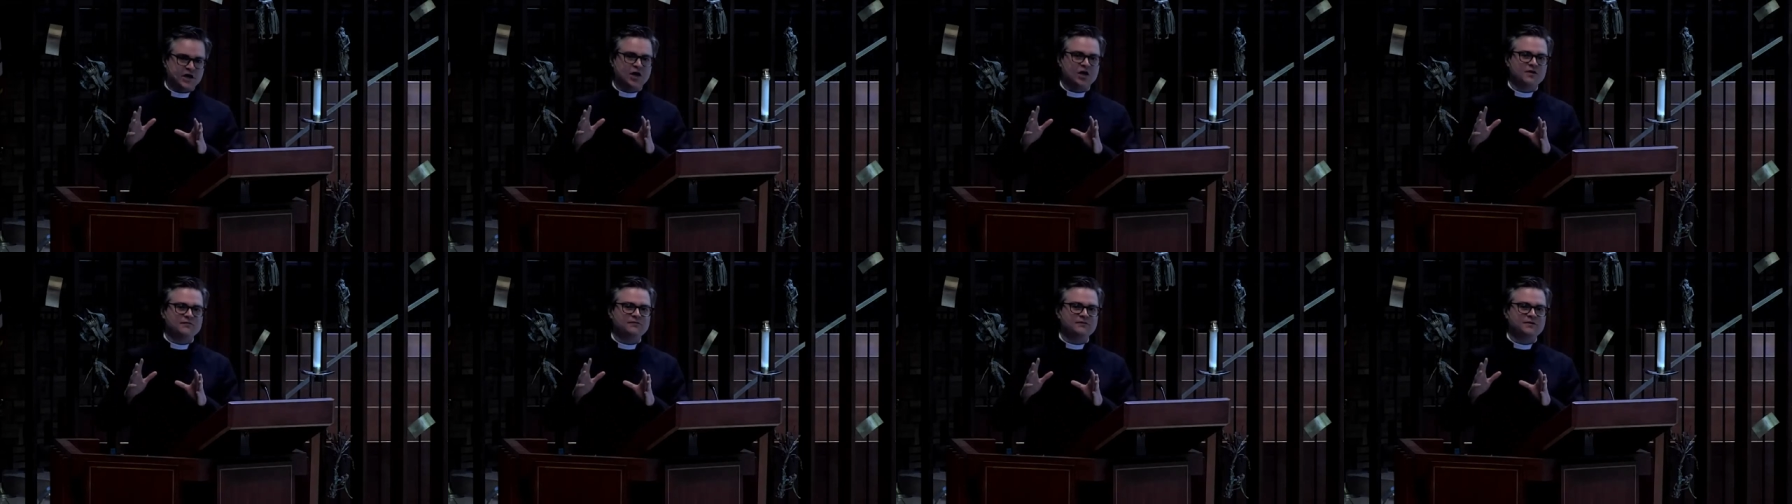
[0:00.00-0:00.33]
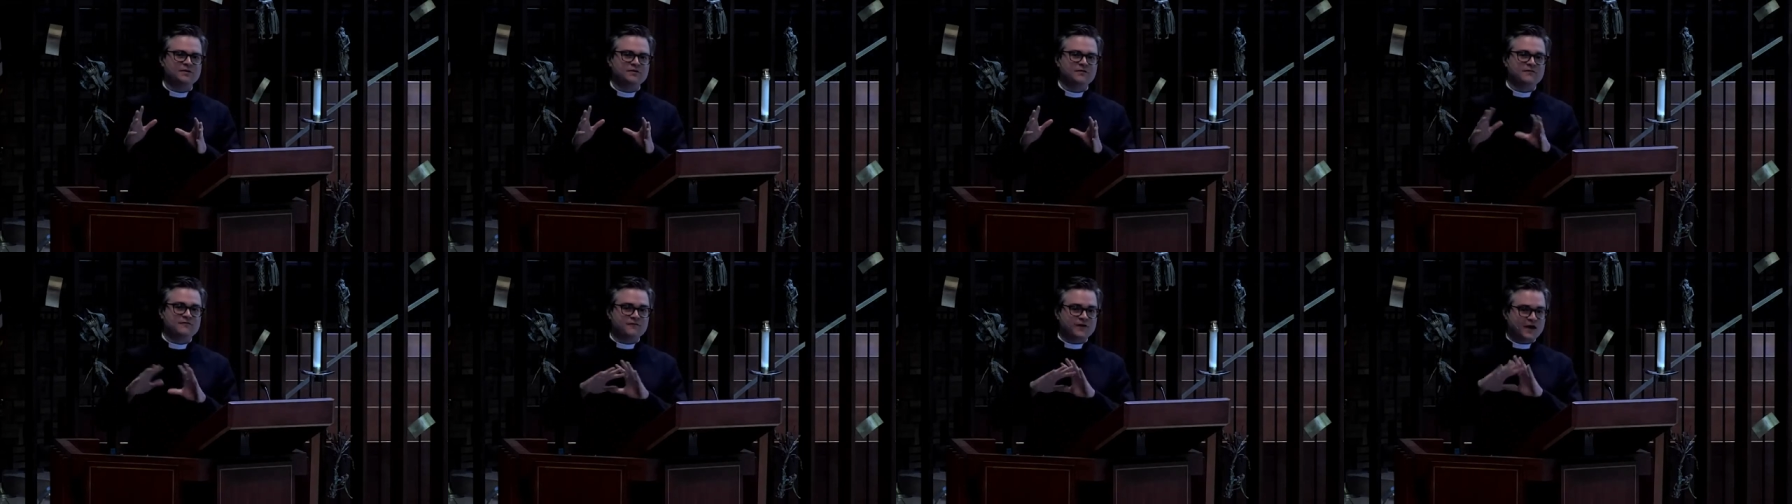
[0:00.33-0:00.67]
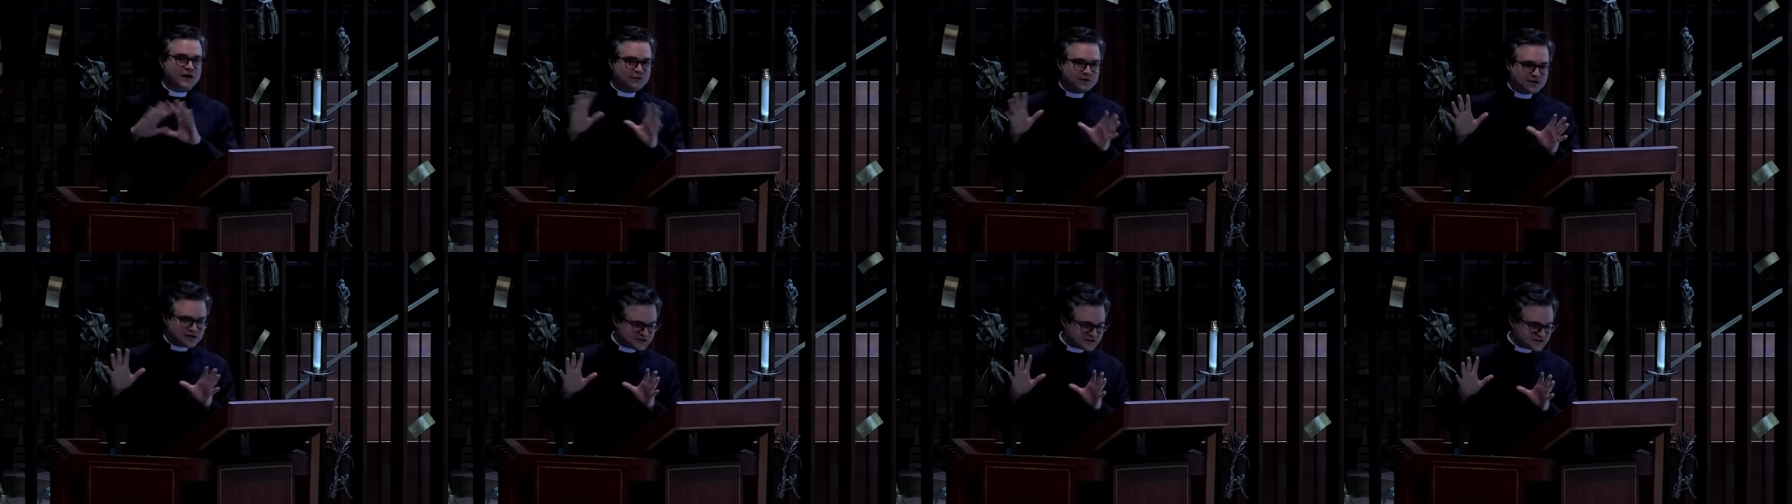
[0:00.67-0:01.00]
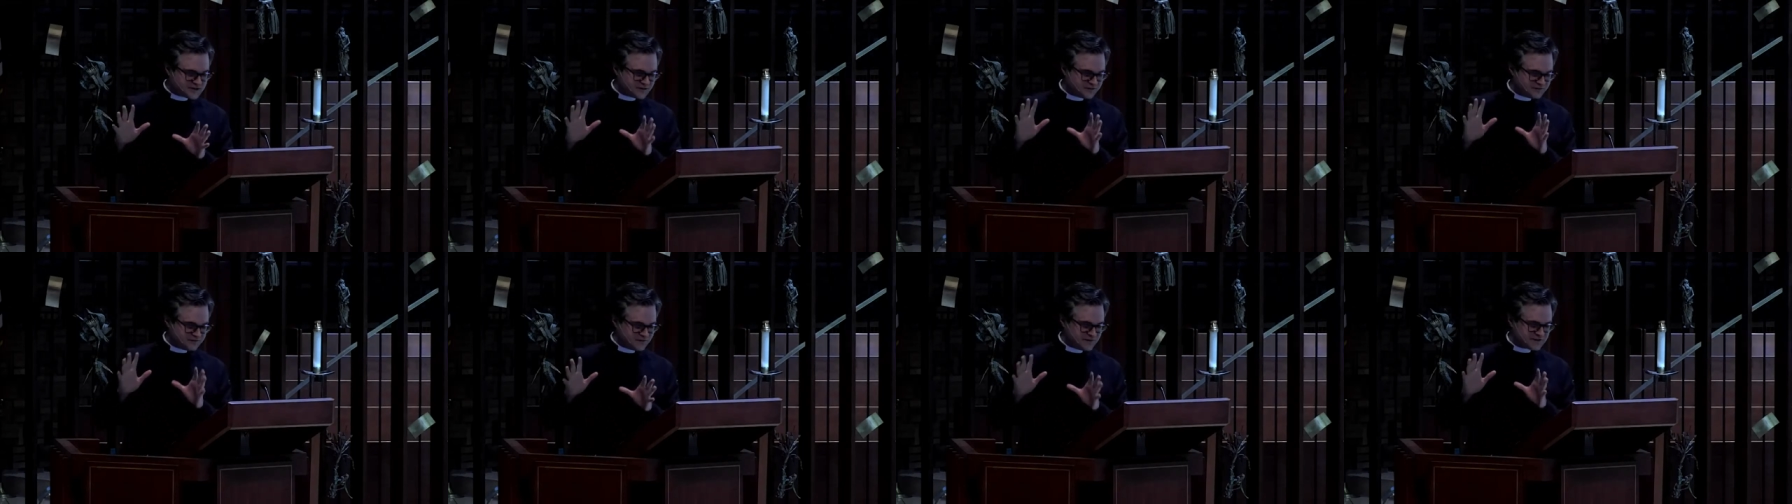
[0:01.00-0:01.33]
often very
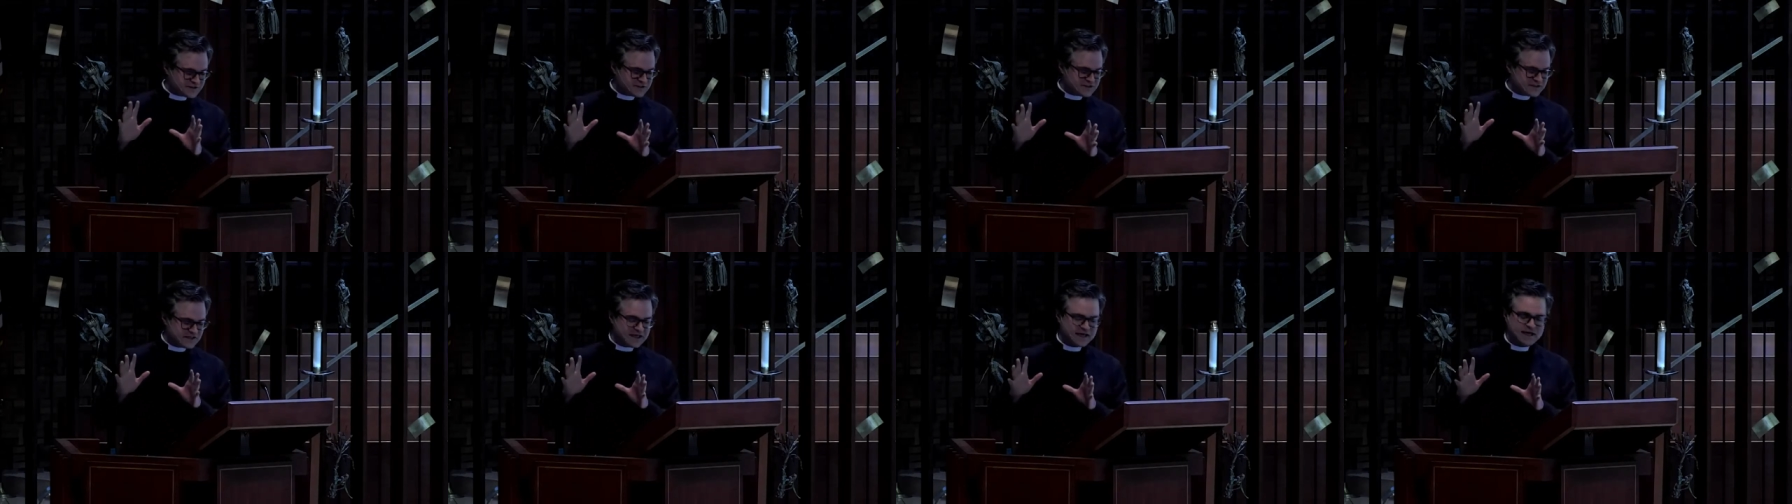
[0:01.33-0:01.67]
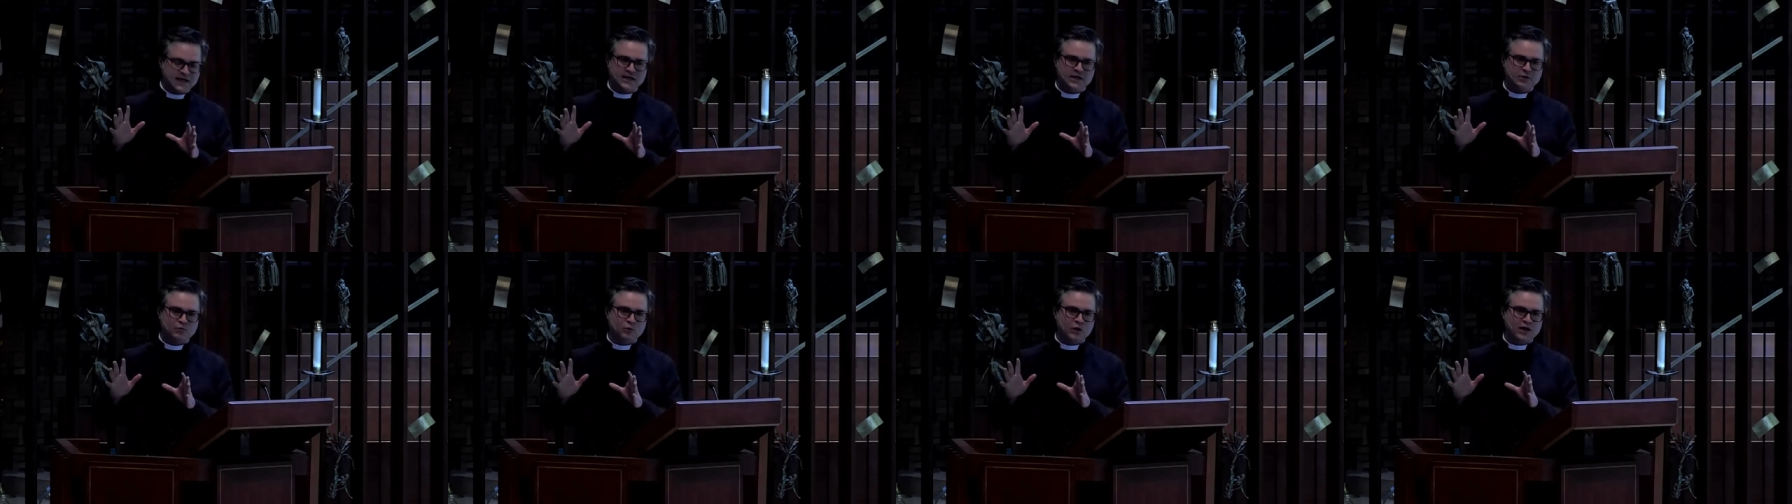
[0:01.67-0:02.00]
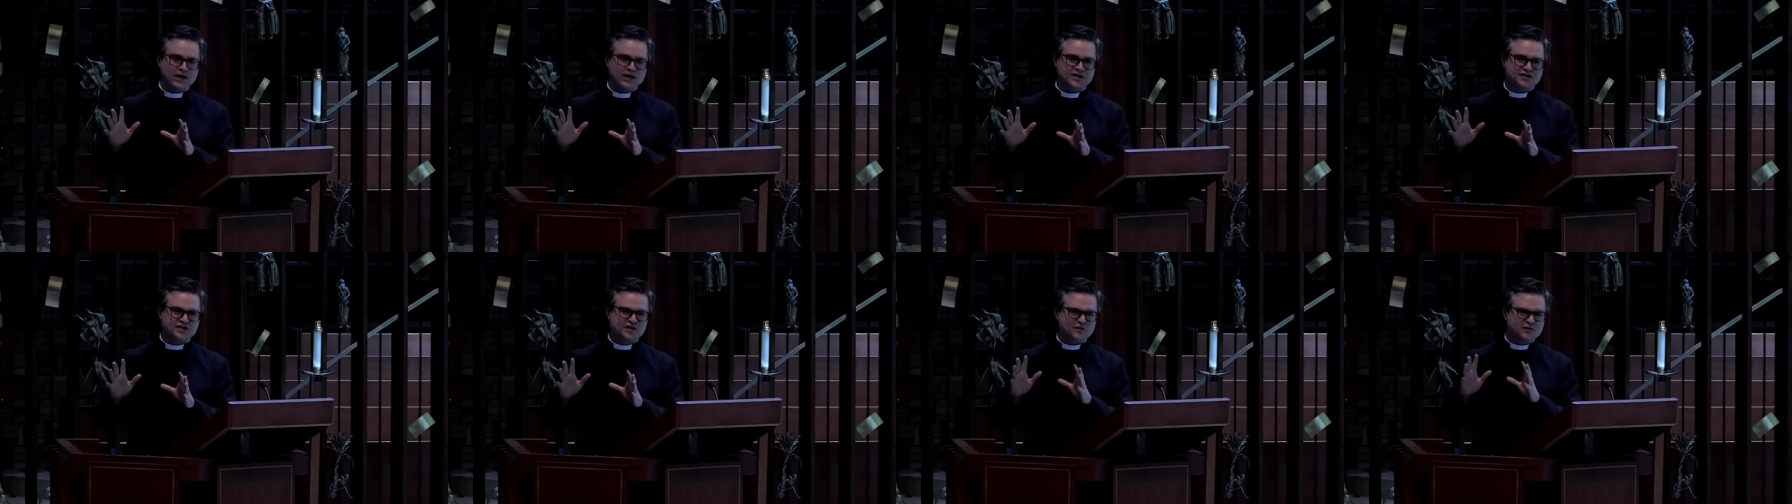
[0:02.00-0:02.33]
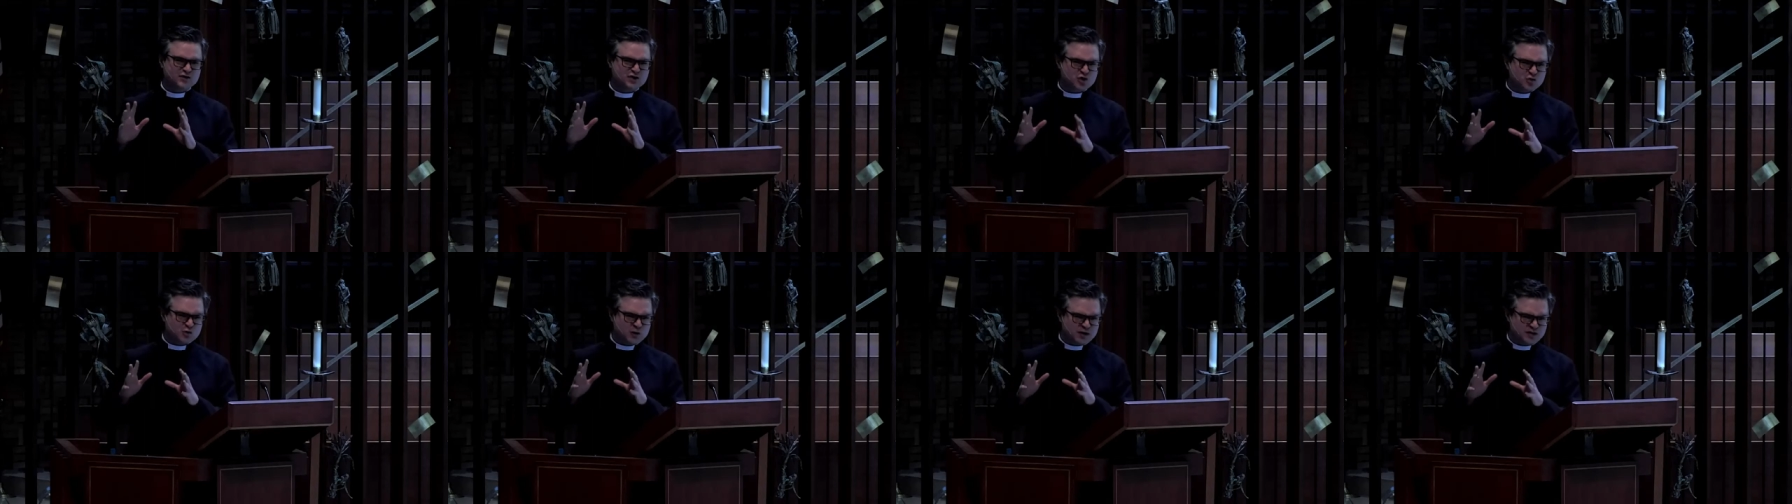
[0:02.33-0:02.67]
sophisticated ways
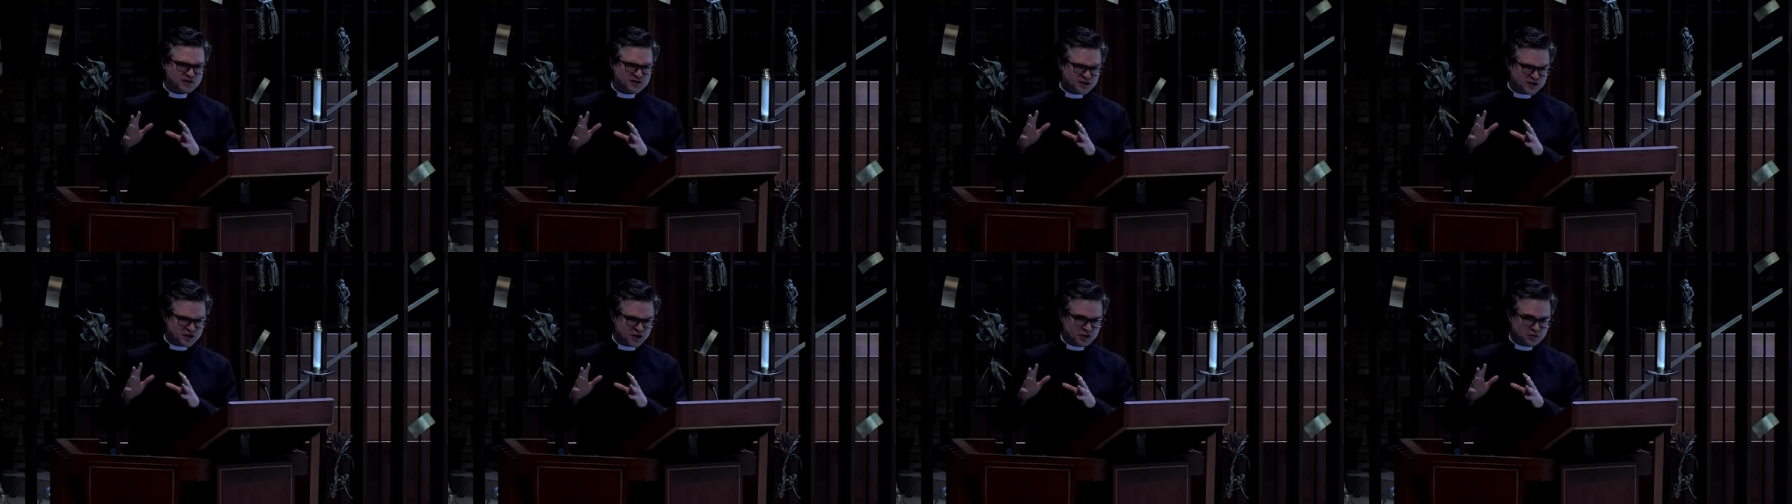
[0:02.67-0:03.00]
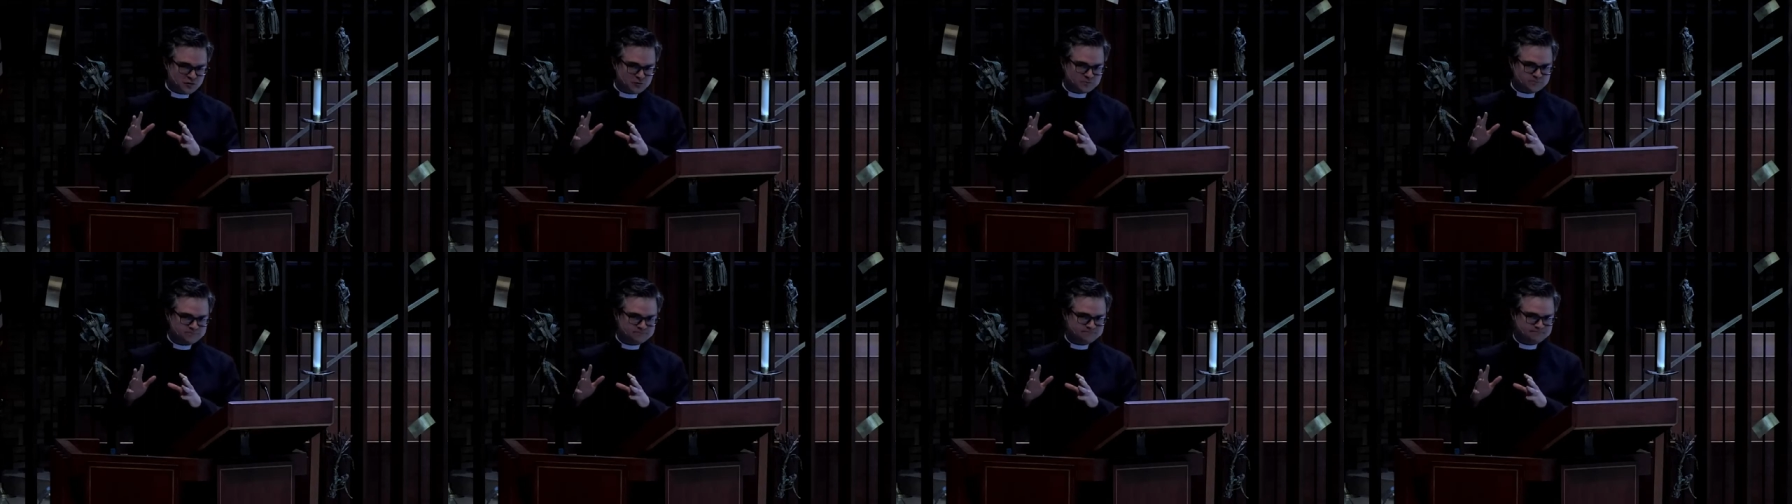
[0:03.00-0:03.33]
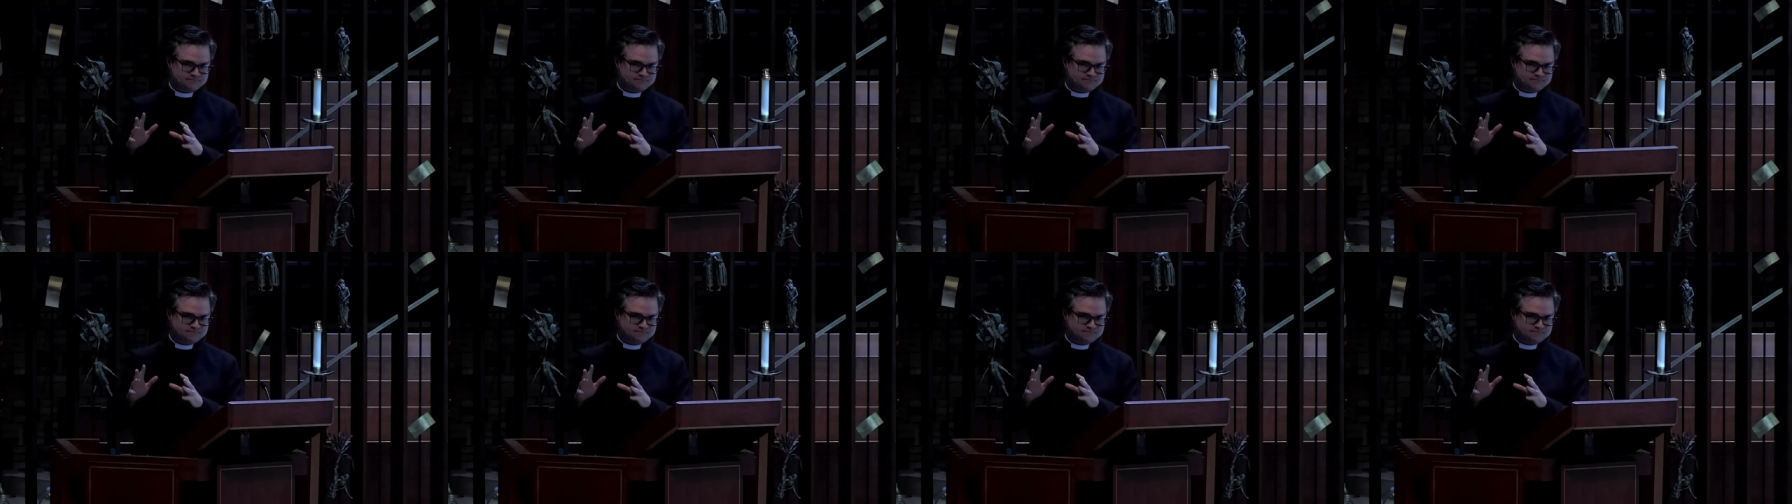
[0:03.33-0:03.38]
of doing so.